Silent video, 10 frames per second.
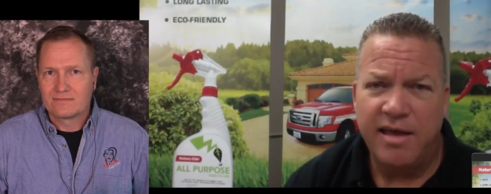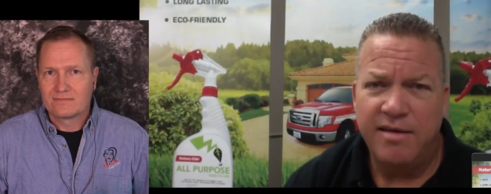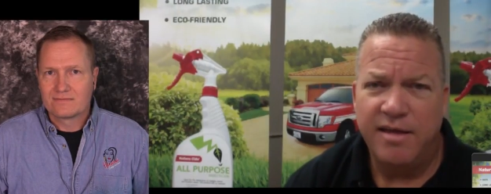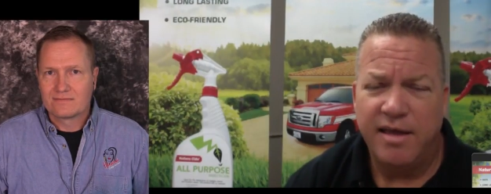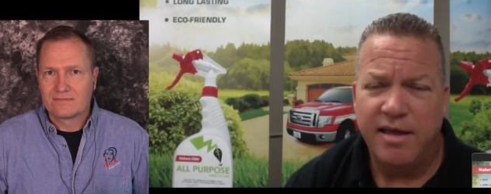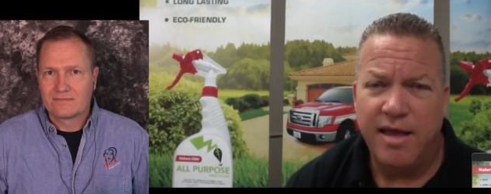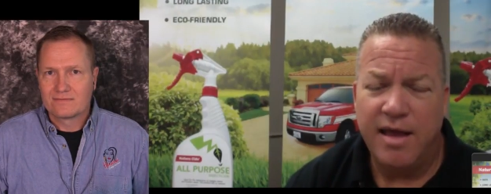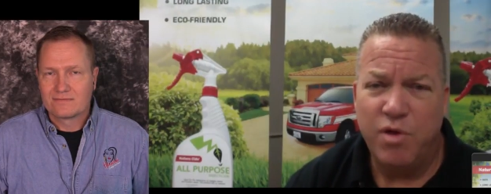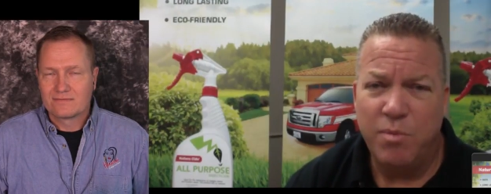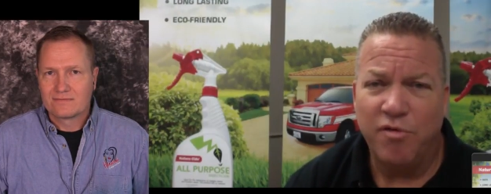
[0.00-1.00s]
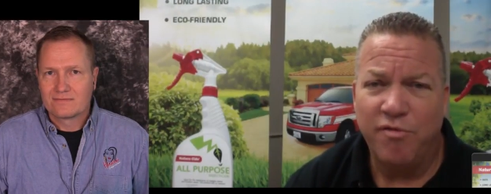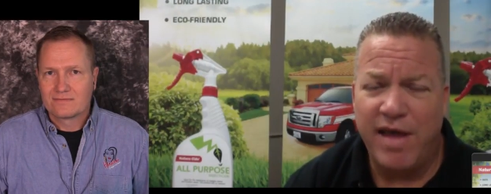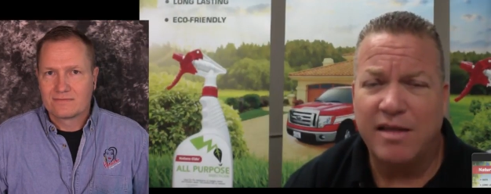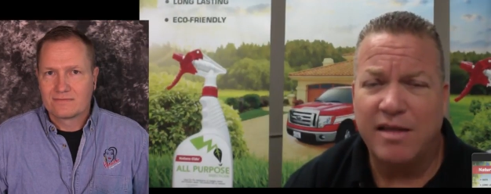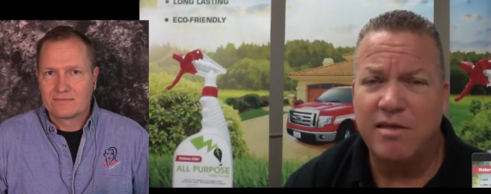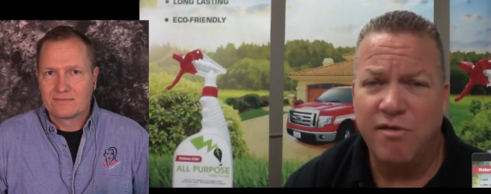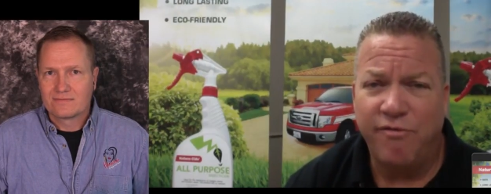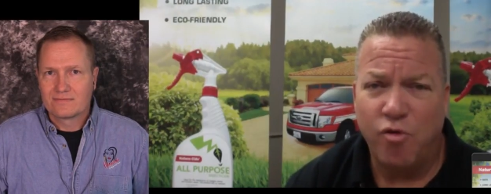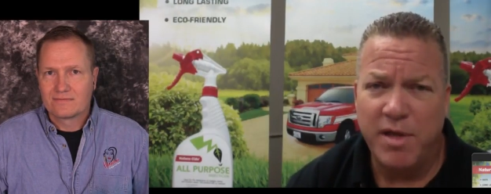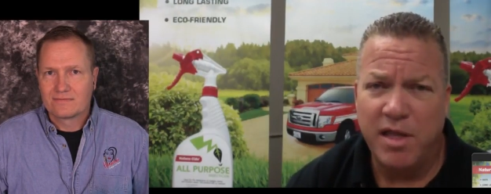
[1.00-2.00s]
Speaker 1: and and we perfected the
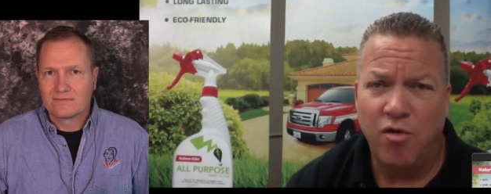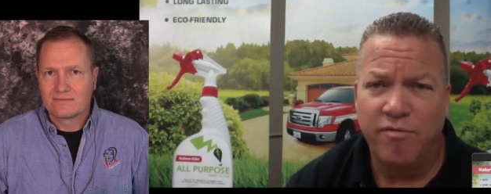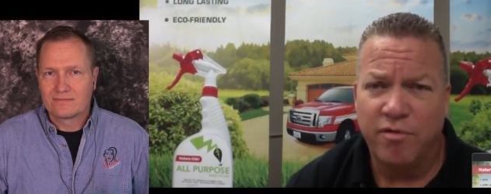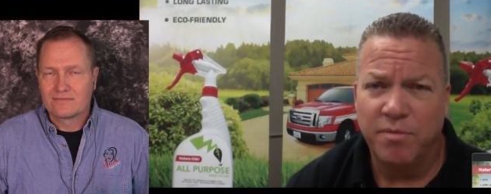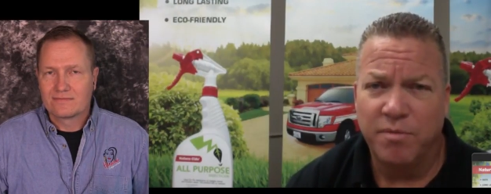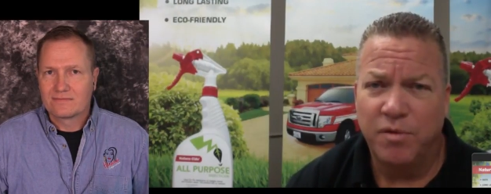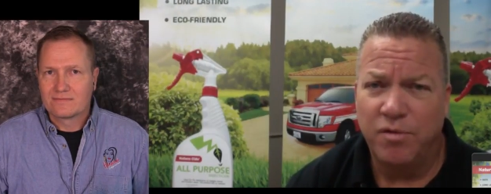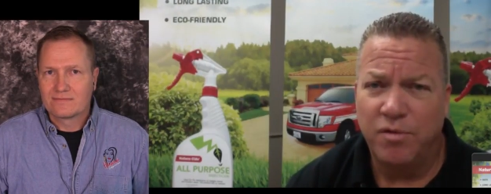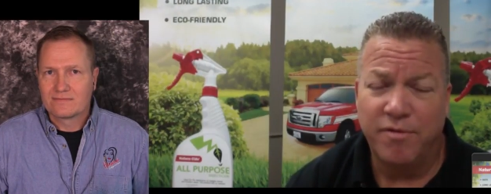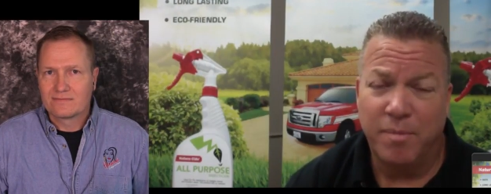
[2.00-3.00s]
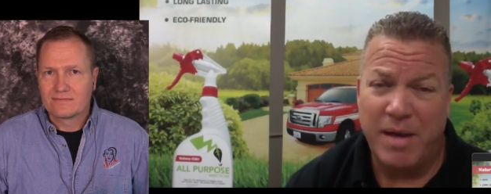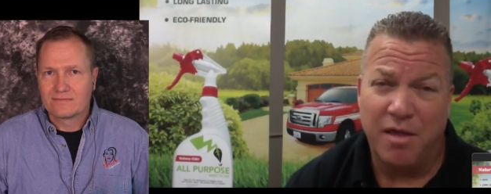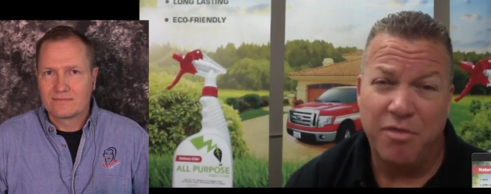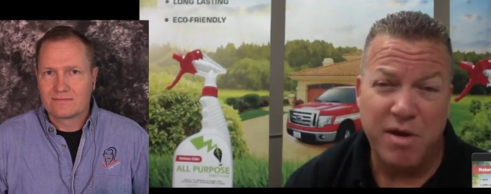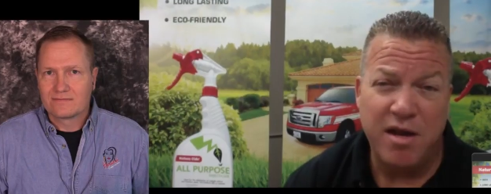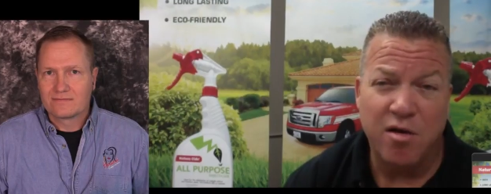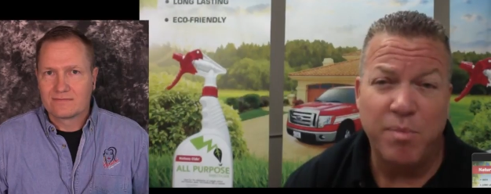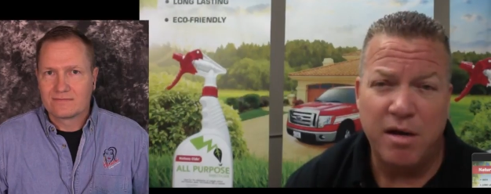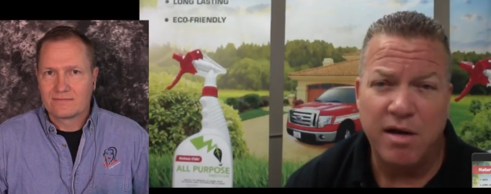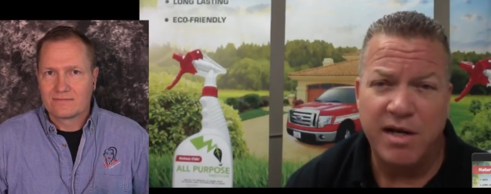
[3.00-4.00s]
formula over over about a three year
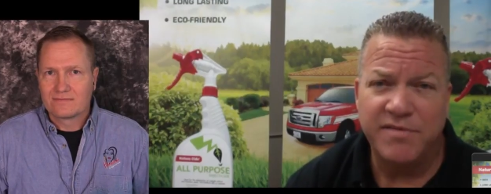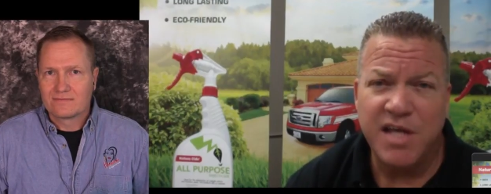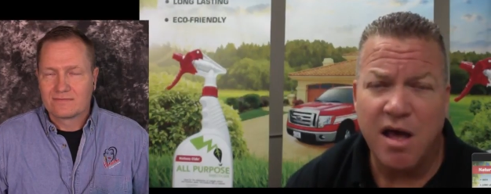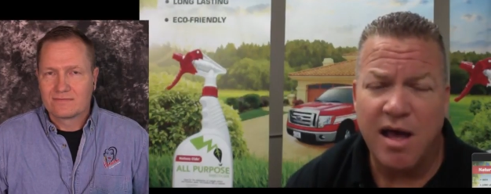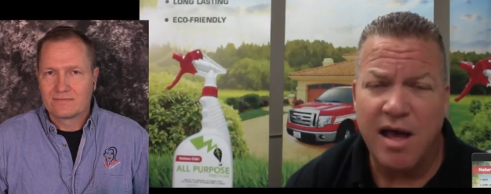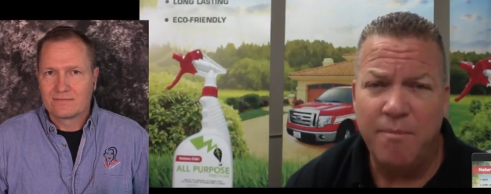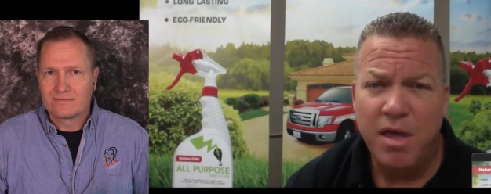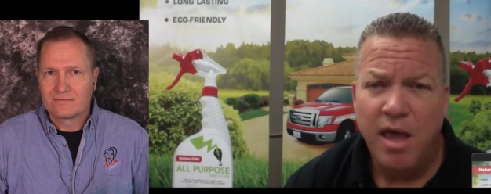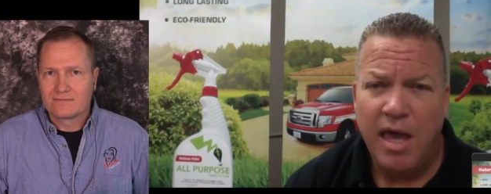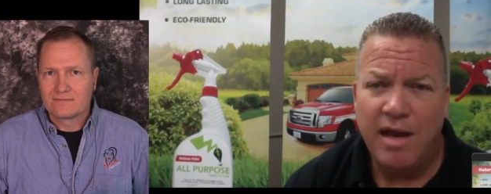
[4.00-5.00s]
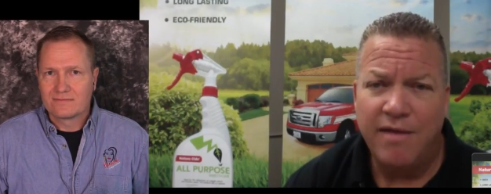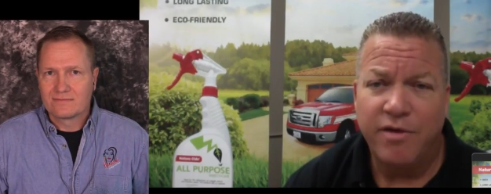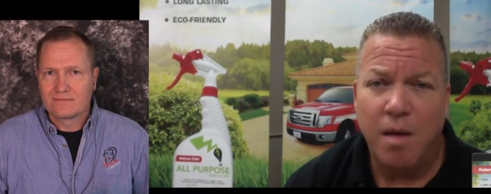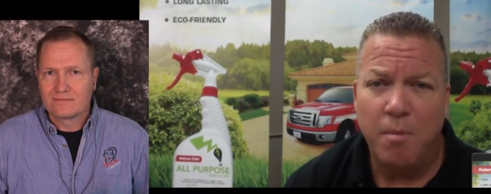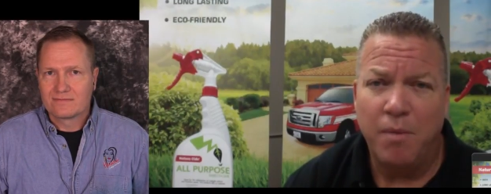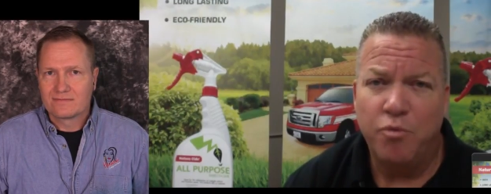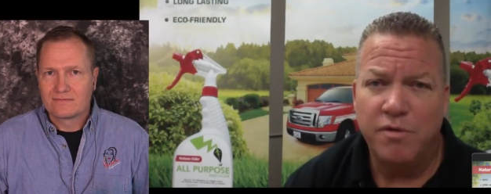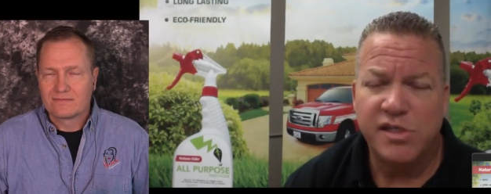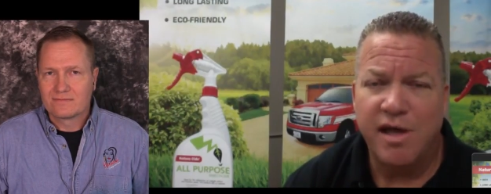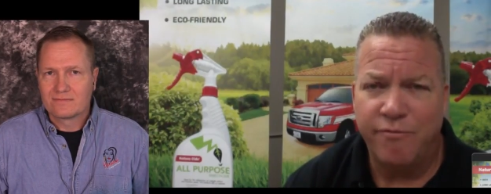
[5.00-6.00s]
period of time and have come up
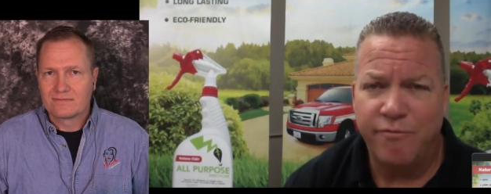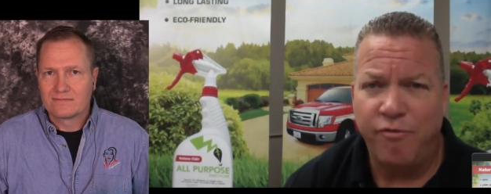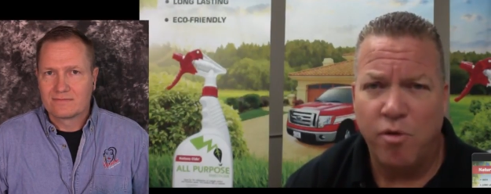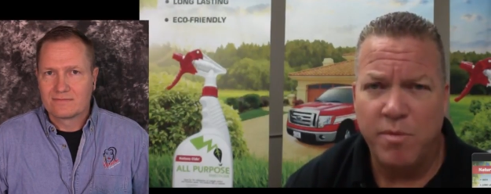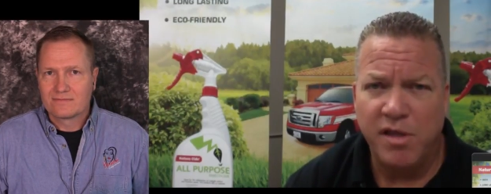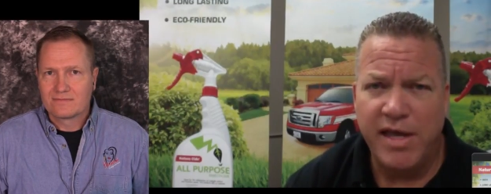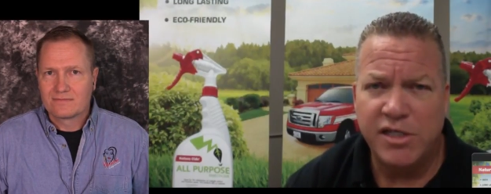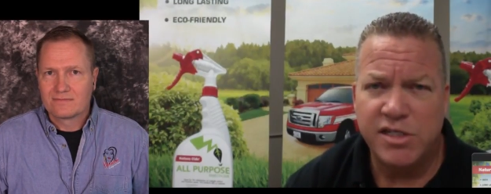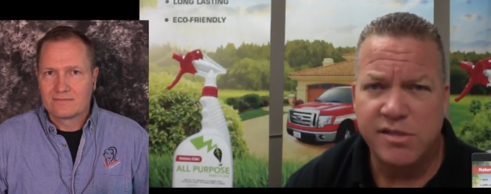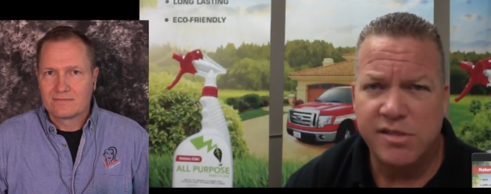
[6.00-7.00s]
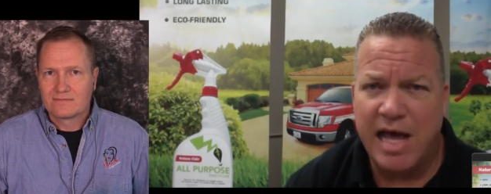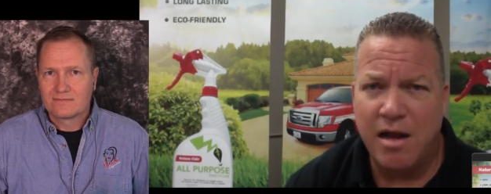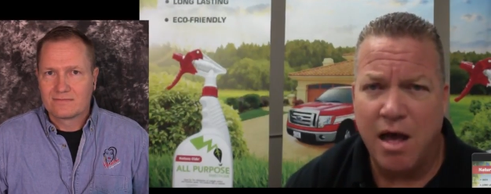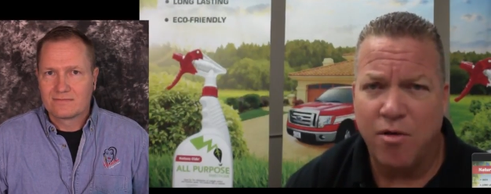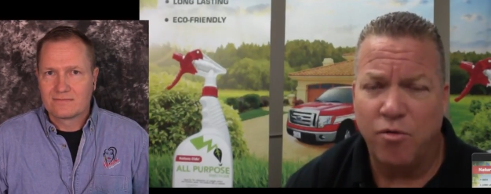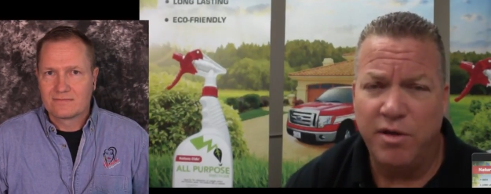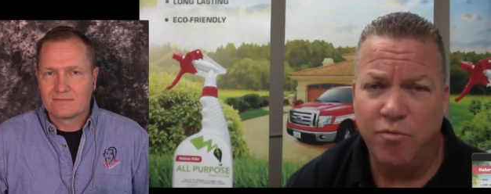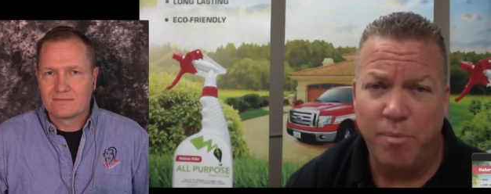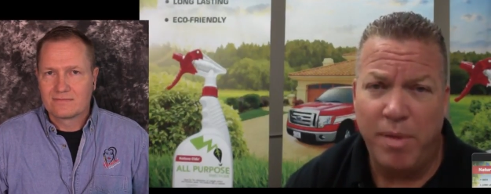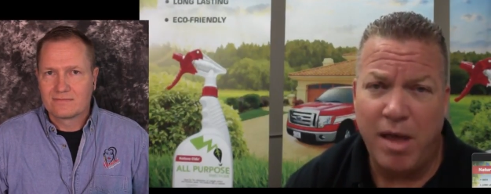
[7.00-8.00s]
with several formulations that not
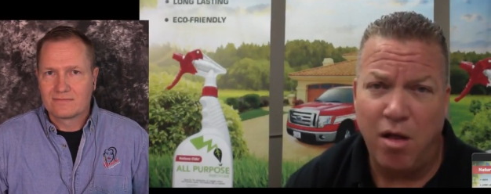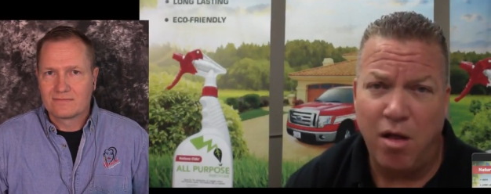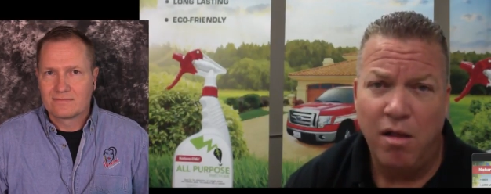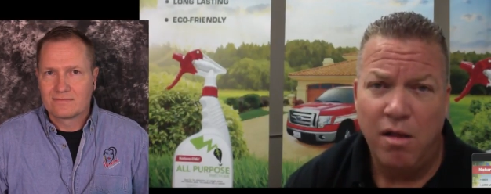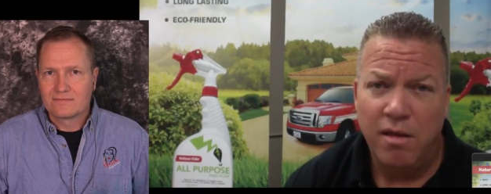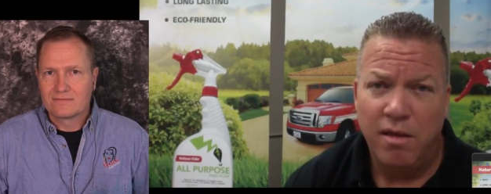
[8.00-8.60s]
only repel